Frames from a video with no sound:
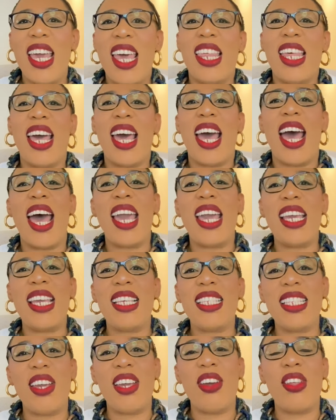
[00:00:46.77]
The
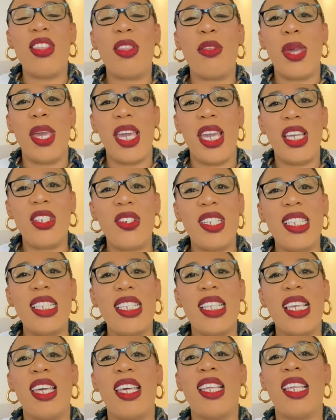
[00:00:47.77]
highest tier on the Patreon
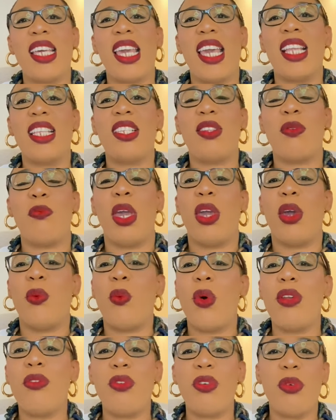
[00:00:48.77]
scale gets to make
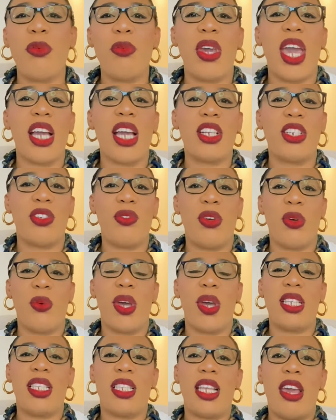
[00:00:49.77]
one film reaction
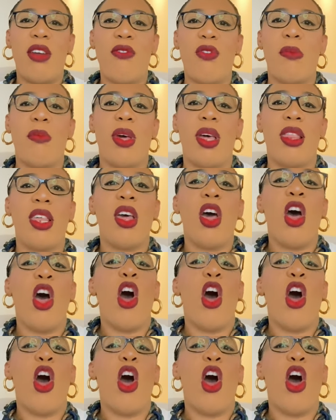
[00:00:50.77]
request every month.